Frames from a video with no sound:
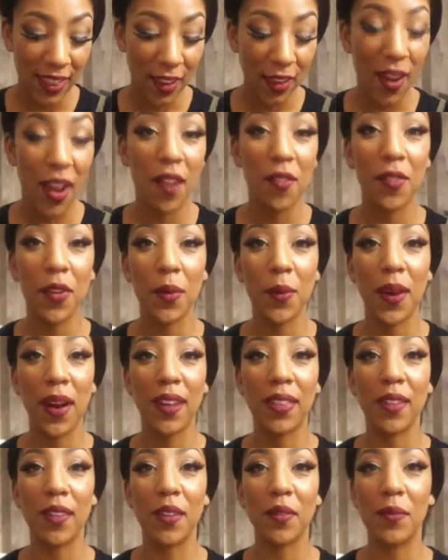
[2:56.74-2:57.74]
They're
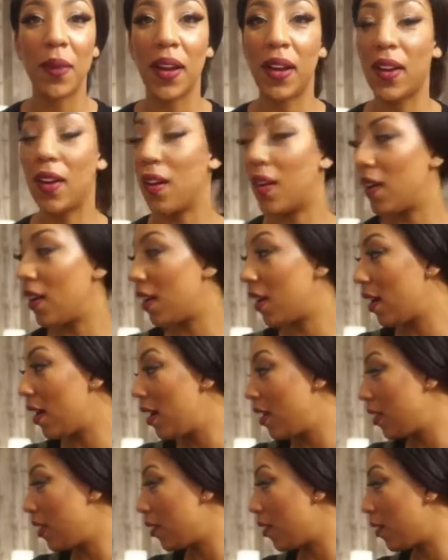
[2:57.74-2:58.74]
everywhere. They're in my car,
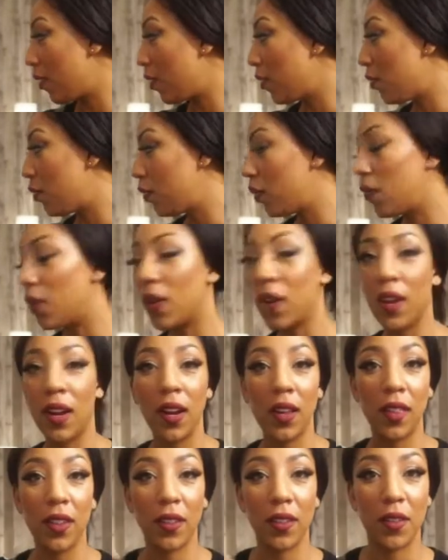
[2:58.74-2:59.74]
they're on the
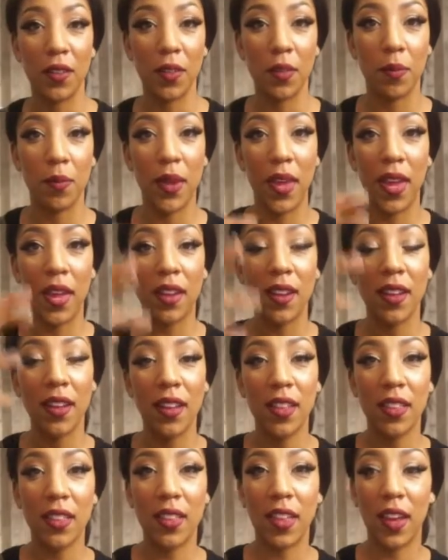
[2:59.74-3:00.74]
floor, they're under the bed,
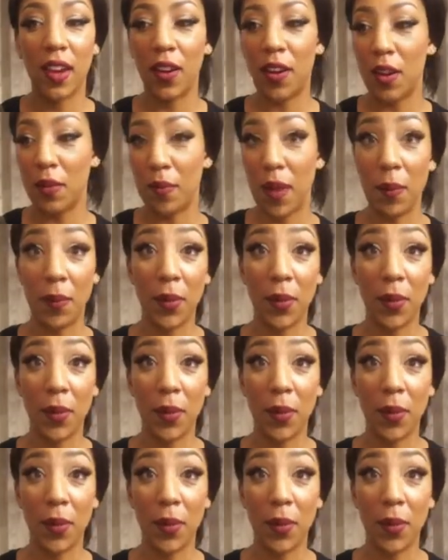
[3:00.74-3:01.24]
they're in my